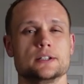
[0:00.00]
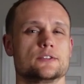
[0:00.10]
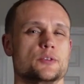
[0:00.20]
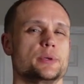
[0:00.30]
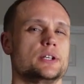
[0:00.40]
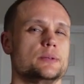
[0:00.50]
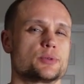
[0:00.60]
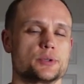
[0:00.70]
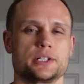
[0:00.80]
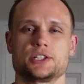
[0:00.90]
For me,
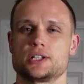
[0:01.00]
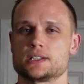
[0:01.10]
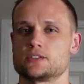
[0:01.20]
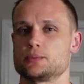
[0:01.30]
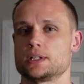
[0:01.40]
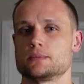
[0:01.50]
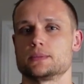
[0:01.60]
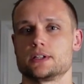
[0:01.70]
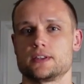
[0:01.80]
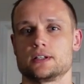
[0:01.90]
protein shakes have
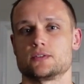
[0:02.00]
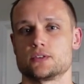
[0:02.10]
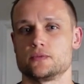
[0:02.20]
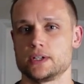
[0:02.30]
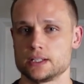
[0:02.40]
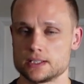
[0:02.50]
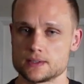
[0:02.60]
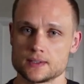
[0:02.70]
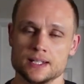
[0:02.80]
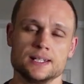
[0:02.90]
become a thing of convenience.